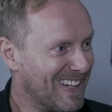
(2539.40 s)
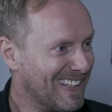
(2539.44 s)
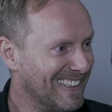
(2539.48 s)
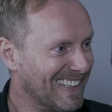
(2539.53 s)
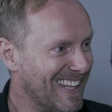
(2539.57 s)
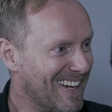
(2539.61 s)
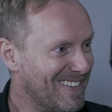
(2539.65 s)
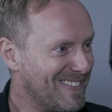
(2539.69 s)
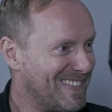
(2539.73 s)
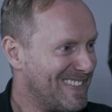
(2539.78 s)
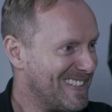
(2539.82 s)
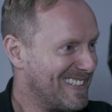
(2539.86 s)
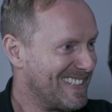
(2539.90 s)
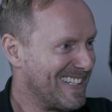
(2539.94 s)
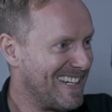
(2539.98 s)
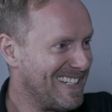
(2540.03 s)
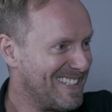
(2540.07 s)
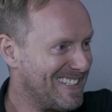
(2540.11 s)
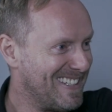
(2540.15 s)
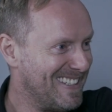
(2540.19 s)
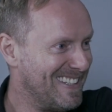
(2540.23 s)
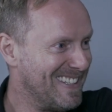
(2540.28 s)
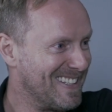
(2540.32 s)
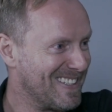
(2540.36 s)
go left, it
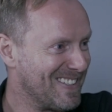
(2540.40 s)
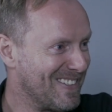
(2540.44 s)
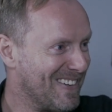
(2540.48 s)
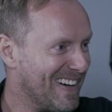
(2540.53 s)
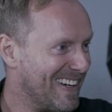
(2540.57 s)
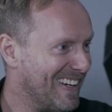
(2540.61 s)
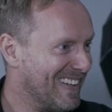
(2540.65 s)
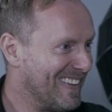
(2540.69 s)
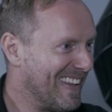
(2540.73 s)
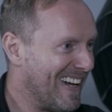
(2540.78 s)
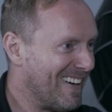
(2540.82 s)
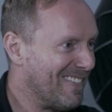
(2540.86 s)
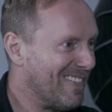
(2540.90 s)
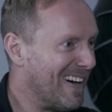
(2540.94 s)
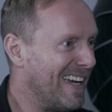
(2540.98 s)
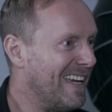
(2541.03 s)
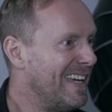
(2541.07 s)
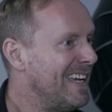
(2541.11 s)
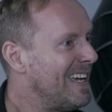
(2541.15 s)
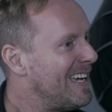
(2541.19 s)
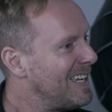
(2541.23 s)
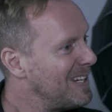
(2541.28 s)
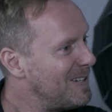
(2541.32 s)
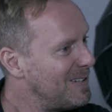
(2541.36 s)
takes you this way or that way.
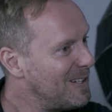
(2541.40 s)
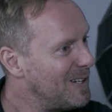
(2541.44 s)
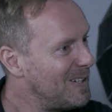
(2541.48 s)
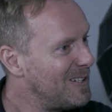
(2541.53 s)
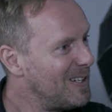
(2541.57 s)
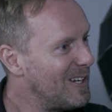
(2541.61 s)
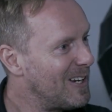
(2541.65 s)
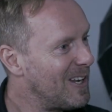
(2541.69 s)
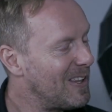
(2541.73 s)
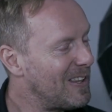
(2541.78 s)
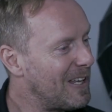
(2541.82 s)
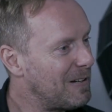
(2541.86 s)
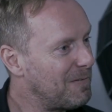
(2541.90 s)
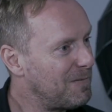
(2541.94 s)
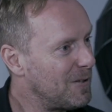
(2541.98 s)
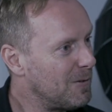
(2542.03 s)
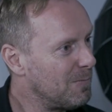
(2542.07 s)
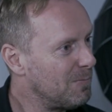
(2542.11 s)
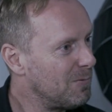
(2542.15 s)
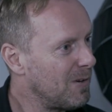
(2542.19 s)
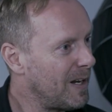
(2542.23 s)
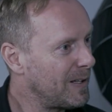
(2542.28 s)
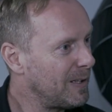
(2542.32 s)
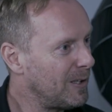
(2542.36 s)
That's you, right. You know that
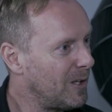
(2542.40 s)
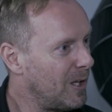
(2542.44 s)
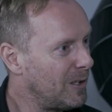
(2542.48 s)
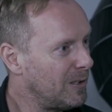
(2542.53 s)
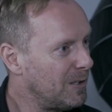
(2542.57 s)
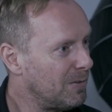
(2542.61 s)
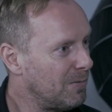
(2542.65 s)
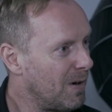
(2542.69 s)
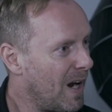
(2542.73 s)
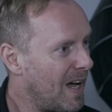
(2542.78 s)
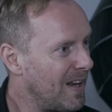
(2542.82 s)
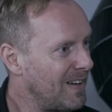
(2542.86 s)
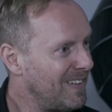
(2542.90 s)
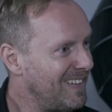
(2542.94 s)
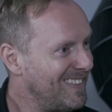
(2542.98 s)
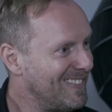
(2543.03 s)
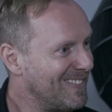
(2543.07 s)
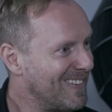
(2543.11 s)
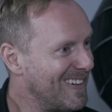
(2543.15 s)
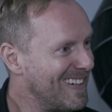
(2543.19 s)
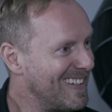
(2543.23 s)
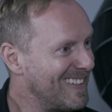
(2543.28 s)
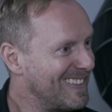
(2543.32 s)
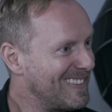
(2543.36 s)
film Run Lola Run,
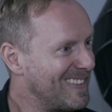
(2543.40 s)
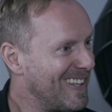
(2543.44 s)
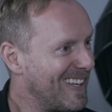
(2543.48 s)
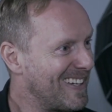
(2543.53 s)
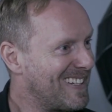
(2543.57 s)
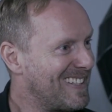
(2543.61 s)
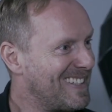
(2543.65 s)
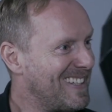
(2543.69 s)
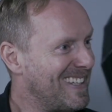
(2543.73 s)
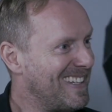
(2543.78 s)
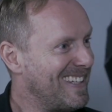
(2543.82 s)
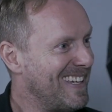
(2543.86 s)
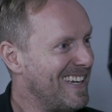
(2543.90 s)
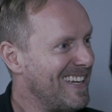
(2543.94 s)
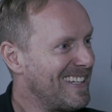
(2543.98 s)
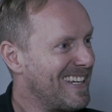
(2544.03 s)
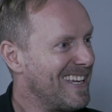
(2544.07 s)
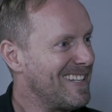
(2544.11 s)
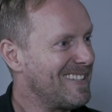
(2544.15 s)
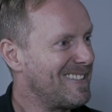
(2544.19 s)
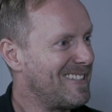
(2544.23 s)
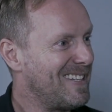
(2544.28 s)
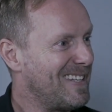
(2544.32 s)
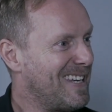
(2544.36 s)
where like she yes.
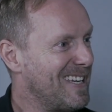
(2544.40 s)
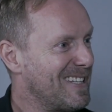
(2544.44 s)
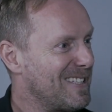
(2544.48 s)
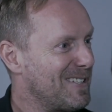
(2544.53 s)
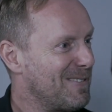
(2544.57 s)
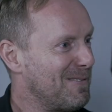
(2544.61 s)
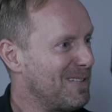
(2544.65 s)
gets she gets